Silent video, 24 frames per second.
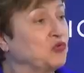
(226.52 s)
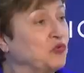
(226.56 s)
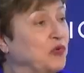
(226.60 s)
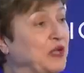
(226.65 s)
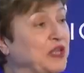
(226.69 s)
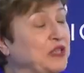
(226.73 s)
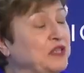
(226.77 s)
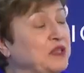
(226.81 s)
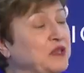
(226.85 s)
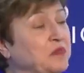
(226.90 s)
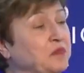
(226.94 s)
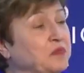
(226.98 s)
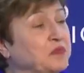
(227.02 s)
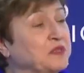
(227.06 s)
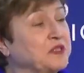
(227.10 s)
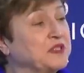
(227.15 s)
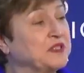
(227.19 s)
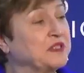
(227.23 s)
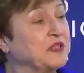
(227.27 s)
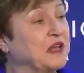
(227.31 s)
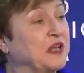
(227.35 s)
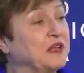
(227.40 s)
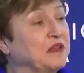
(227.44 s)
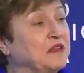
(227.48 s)

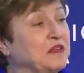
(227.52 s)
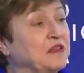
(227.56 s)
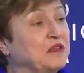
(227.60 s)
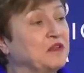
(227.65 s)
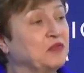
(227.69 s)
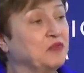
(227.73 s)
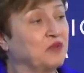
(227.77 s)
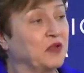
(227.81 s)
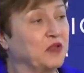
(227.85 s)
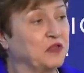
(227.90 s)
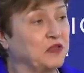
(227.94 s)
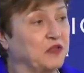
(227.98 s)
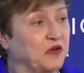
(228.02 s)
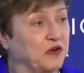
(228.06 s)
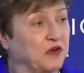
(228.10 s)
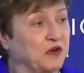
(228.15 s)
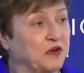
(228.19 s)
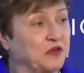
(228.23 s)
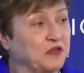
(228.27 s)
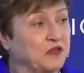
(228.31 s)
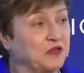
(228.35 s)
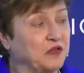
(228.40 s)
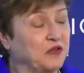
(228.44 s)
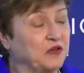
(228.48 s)
20%
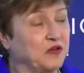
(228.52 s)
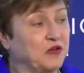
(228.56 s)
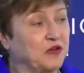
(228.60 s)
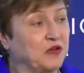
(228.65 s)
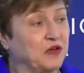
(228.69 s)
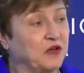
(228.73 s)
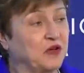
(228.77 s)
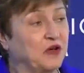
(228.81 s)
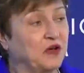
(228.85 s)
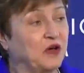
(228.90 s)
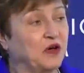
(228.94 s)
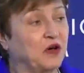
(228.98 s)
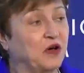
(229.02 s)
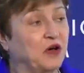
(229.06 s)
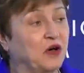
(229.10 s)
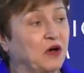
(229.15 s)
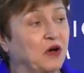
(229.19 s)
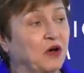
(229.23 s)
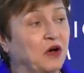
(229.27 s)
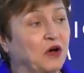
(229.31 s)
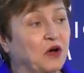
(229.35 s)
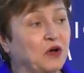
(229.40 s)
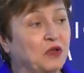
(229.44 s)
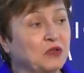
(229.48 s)
return
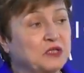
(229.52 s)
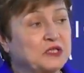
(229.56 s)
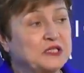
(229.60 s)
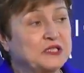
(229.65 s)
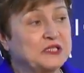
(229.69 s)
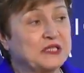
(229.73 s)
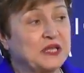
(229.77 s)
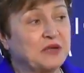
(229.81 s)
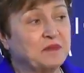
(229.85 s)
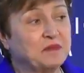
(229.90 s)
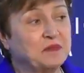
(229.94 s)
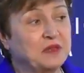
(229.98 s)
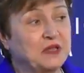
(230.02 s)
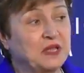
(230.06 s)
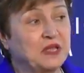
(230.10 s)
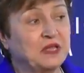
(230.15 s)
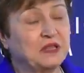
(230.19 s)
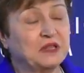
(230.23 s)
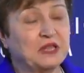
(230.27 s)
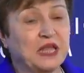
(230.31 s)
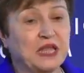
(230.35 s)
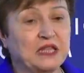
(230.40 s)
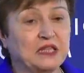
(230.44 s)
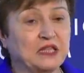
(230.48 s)
on
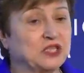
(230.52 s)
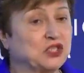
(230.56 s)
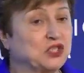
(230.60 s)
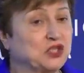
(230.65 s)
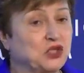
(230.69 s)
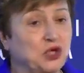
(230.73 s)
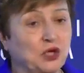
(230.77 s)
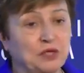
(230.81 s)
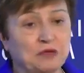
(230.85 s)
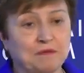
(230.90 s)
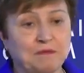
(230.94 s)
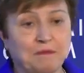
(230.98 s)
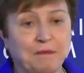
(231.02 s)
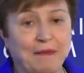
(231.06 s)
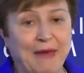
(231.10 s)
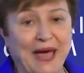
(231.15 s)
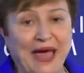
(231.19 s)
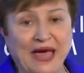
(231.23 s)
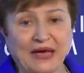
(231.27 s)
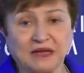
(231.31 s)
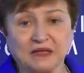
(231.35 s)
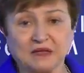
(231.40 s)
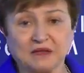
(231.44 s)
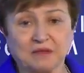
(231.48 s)
something that is not
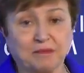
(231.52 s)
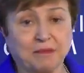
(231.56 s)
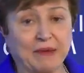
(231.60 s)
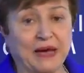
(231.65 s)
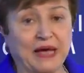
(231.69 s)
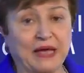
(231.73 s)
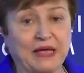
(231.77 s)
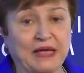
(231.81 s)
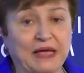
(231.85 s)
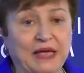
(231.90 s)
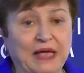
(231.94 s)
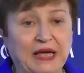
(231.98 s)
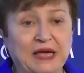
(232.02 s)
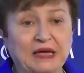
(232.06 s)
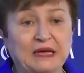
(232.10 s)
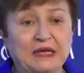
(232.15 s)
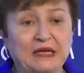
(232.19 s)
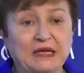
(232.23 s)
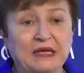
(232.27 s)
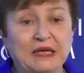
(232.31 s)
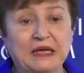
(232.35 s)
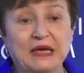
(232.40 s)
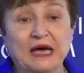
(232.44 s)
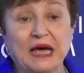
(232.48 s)
backed by
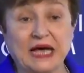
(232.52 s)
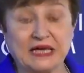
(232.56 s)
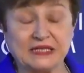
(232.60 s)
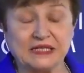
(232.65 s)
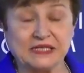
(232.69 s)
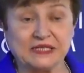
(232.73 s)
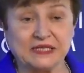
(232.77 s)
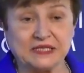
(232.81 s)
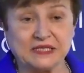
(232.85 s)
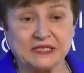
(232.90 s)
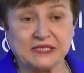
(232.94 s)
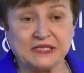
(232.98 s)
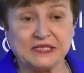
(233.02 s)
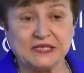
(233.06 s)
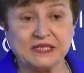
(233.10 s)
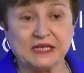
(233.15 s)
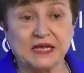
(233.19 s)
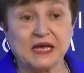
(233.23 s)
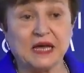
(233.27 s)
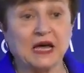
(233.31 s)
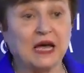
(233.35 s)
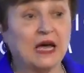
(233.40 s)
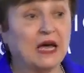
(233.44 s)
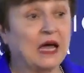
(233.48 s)
any assets,
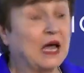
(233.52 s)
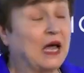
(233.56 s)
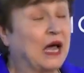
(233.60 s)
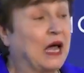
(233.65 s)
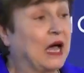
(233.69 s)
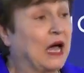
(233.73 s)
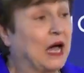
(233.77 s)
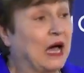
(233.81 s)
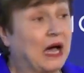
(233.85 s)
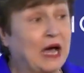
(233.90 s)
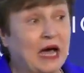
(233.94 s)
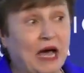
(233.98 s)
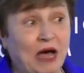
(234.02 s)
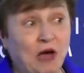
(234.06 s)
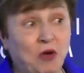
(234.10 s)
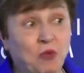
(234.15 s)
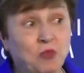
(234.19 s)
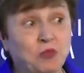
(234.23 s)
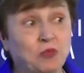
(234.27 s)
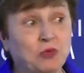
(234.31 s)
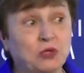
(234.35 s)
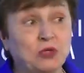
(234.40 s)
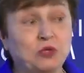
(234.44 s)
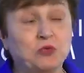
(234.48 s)

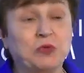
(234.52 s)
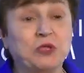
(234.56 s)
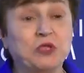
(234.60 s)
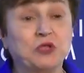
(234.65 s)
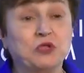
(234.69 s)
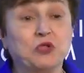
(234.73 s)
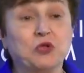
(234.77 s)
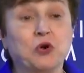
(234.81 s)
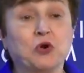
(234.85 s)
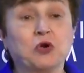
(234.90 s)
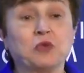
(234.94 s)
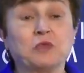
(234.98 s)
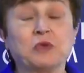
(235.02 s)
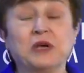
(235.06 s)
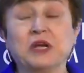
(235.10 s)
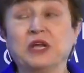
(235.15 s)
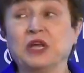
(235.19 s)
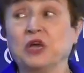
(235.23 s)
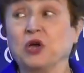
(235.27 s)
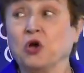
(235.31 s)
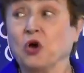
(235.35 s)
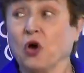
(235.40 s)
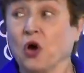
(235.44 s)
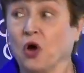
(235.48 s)
how would we
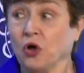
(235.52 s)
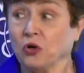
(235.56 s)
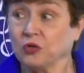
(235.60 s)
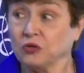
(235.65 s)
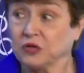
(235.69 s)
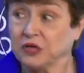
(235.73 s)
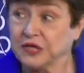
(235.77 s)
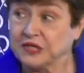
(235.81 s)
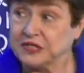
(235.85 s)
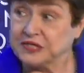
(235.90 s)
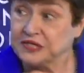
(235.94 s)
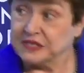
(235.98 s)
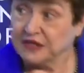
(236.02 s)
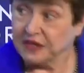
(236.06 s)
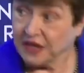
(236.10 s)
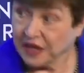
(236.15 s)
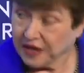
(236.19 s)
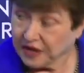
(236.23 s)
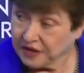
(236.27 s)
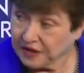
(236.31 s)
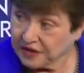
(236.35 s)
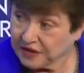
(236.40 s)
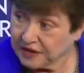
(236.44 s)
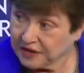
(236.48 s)
normally call this
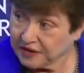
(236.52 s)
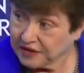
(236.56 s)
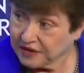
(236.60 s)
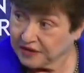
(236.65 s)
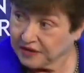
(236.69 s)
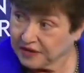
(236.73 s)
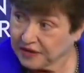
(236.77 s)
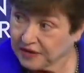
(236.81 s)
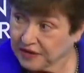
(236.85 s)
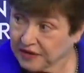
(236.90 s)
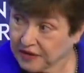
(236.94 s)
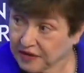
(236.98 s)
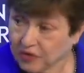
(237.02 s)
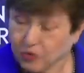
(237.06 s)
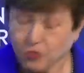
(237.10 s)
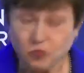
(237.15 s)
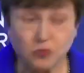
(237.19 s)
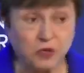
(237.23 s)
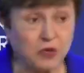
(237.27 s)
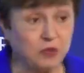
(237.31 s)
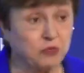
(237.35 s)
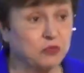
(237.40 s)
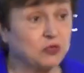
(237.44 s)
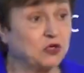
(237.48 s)
thing?
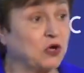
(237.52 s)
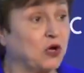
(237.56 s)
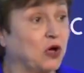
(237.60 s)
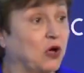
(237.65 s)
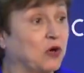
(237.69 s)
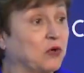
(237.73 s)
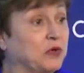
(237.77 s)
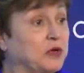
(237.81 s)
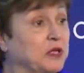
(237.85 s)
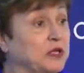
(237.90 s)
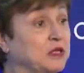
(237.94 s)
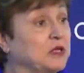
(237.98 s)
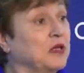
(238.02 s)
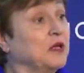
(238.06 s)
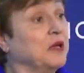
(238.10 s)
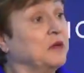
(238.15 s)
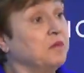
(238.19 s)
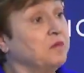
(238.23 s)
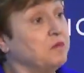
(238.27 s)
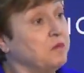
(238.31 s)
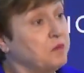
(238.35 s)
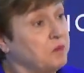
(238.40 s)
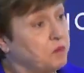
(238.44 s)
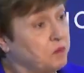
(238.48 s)
We would call it
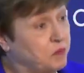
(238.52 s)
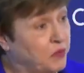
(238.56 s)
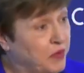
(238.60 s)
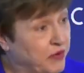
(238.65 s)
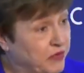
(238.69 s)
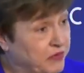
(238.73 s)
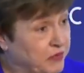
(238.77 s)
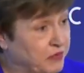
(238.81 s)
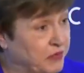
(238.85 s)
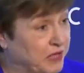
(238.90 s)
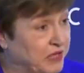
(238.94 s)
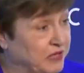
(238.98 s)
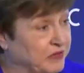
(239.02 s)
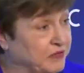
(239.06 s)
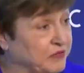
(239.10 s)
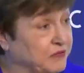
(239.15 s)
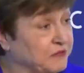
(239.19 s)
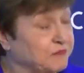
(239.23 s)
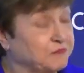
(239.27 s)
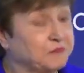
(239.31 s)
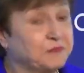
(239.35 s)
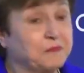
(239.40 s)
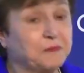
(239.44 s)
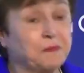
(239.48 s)
a
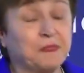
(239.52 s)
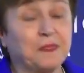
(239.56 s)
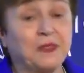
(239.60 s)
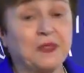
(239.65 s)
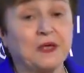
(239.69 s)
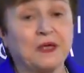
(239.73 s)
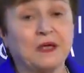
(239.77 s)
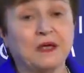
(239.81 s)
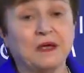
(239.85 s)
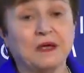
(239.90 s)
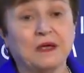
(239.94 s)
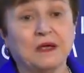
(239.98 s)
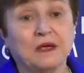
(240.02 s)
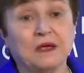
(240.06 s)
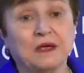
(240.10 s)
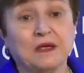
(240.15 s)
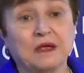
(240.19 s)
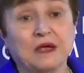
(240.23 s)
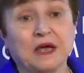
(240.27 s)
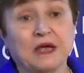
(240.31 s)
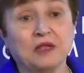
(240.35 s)
pyramid. In